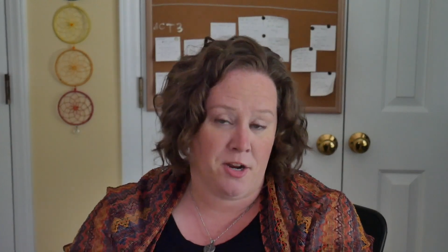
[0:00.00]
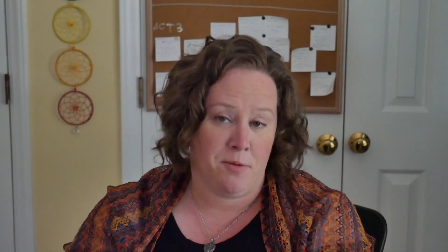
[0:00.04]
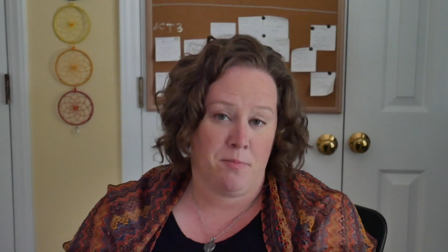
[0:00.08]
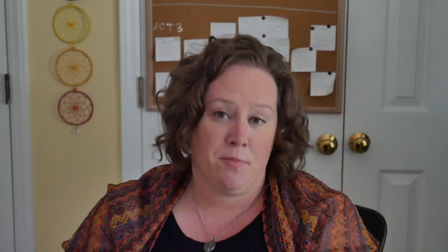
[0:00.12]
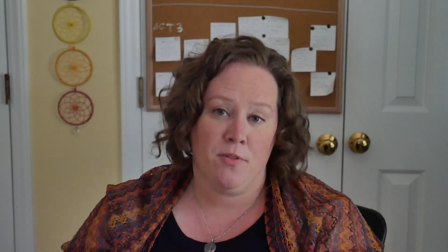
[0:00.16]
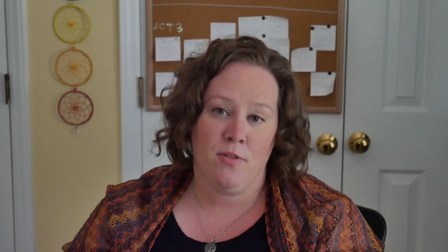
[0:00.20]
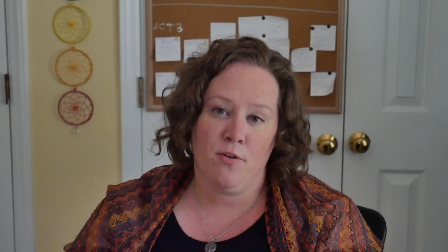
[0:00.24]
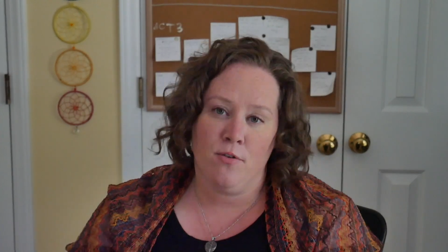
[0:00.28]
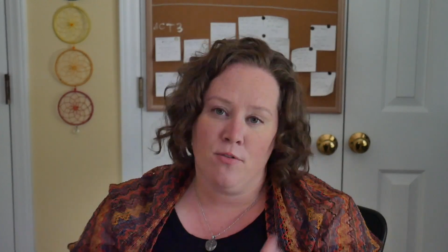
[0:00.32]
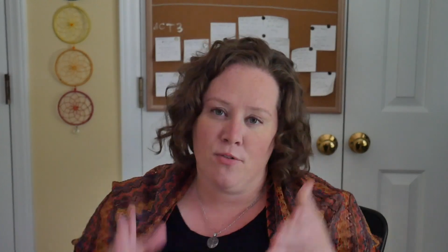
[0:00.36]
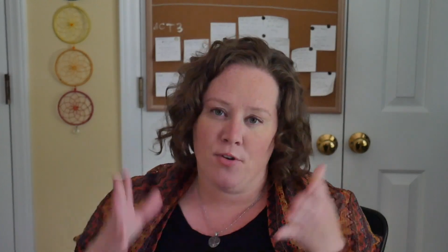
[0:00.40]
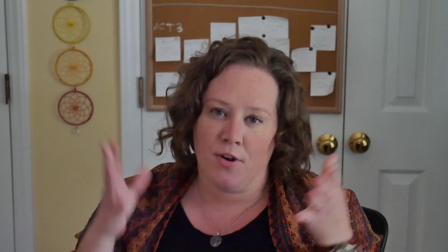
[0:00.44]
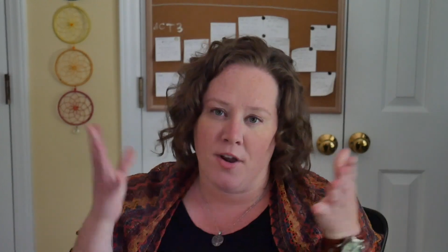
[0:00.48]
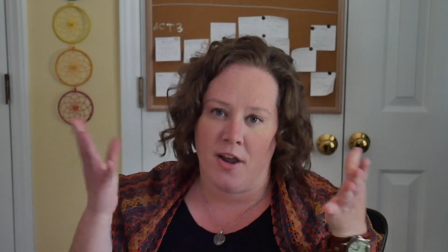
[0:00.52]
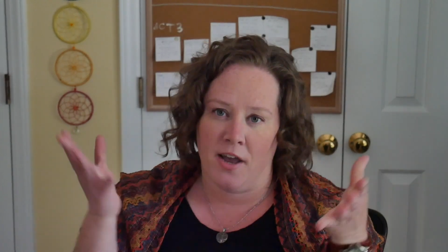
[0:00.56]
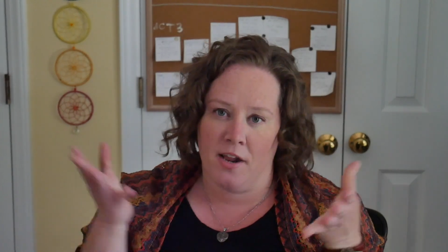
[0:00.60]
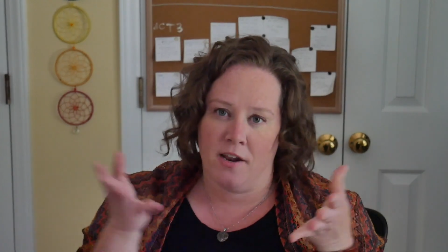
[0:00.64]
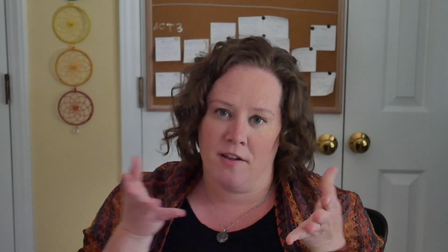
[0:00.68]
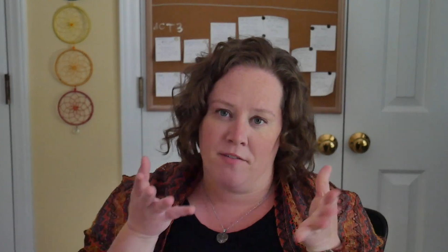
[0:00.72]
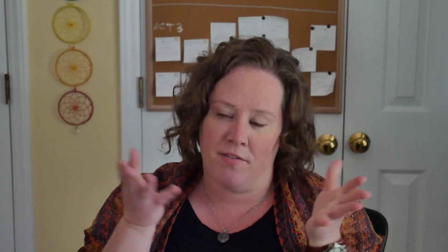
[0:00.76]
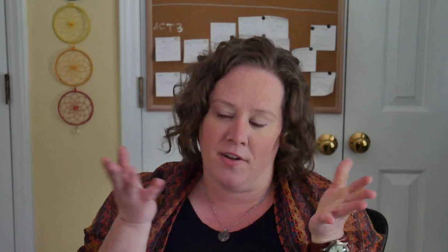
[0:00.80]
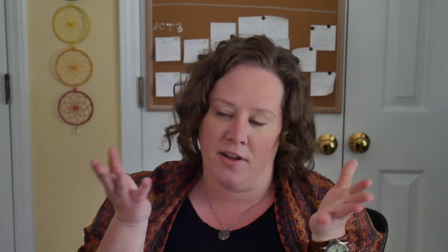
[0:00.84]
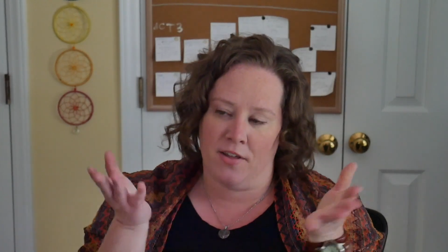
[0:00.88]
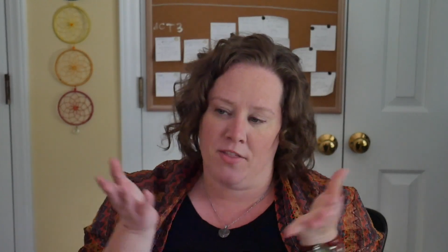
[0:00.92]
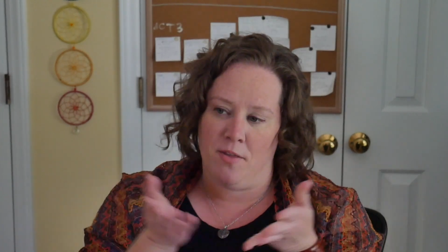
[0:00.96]
but those are kind
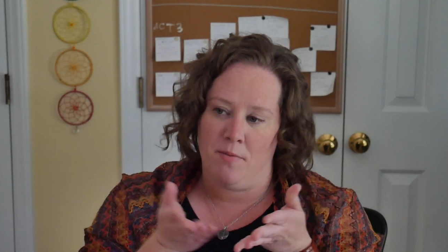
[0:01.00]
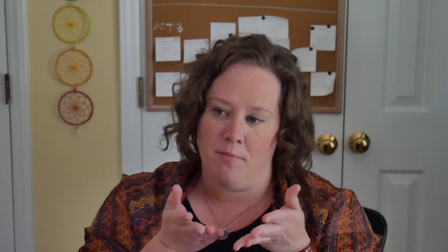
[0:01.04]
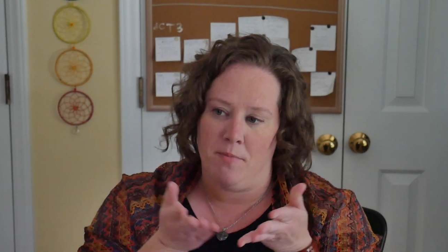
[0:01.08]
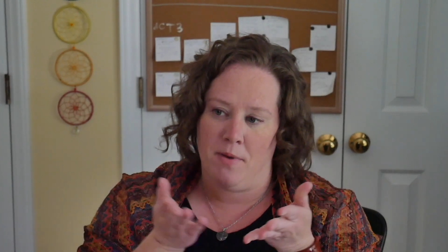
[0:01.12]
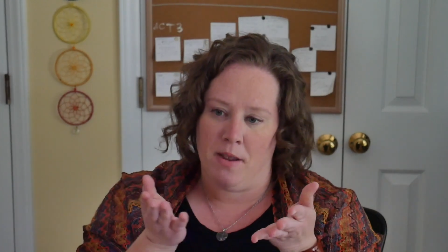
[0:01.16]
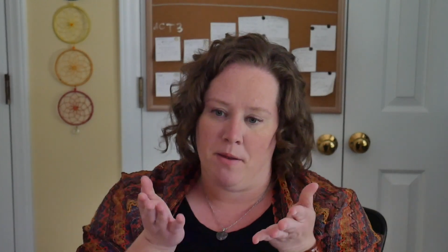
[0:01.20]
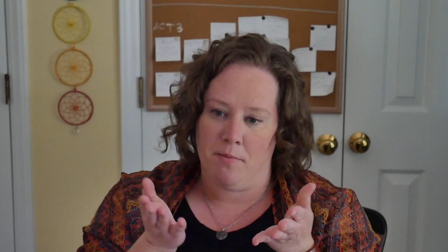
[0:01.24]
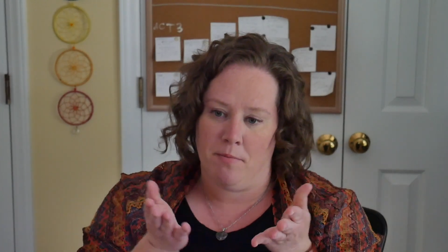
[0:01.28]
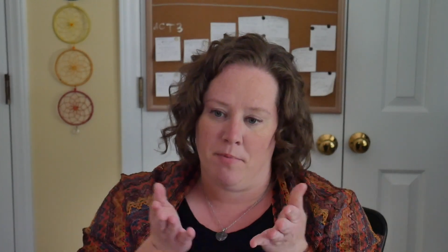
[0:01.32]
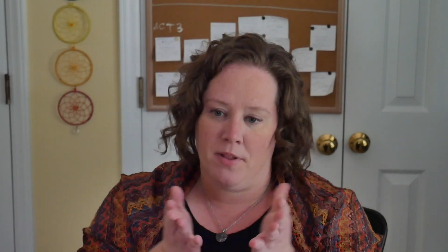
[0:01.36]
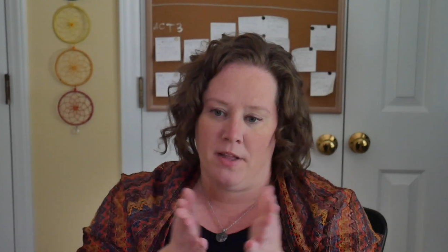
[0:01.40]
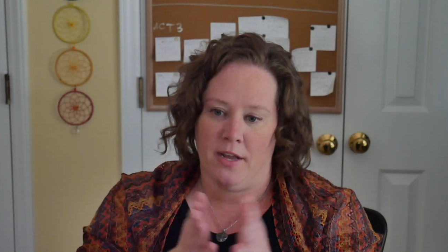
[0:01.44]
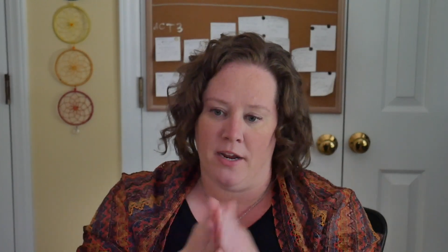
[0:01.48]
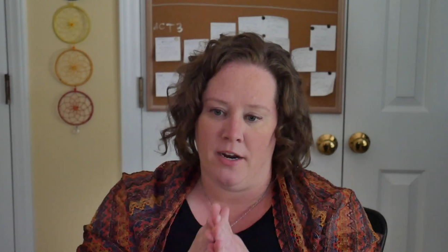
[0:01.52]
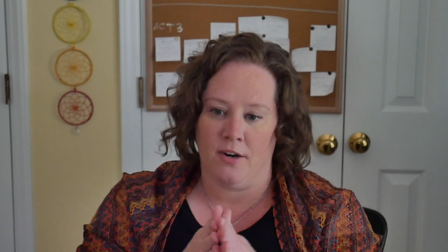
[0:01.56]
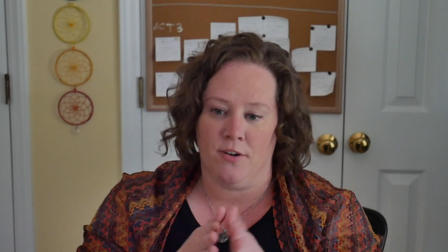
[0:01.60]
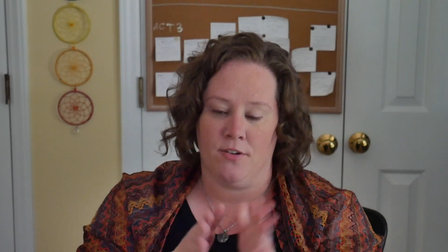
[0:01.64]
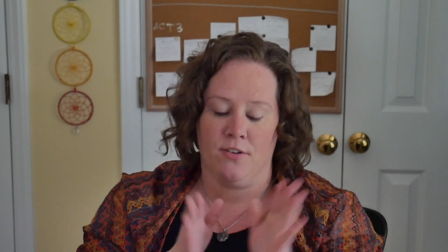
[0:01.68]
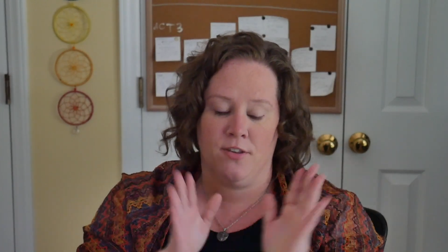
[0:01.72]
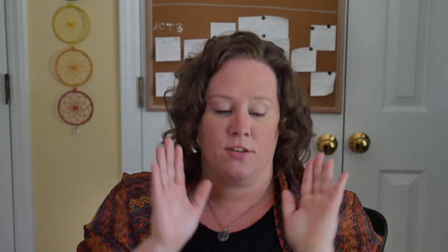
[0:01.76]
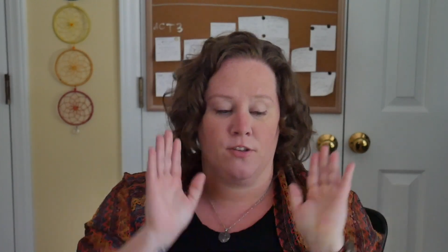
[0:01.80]
of like the main players.